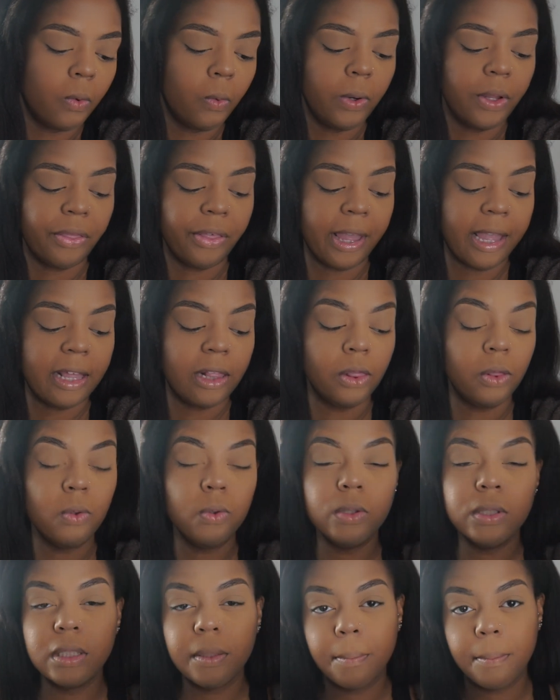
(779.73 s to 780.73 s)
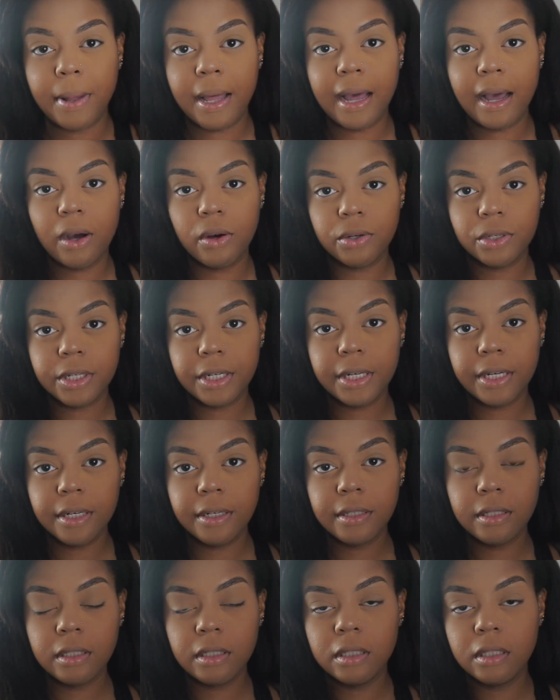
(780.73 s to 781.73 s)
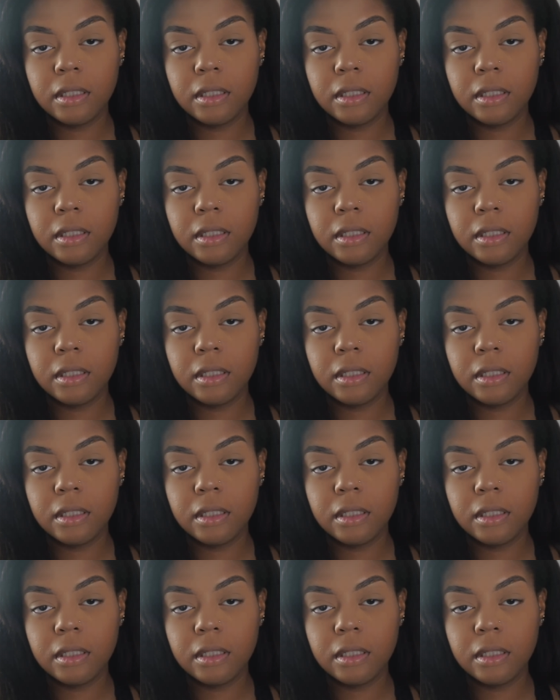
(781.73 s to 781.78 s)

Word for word: with a loose powder,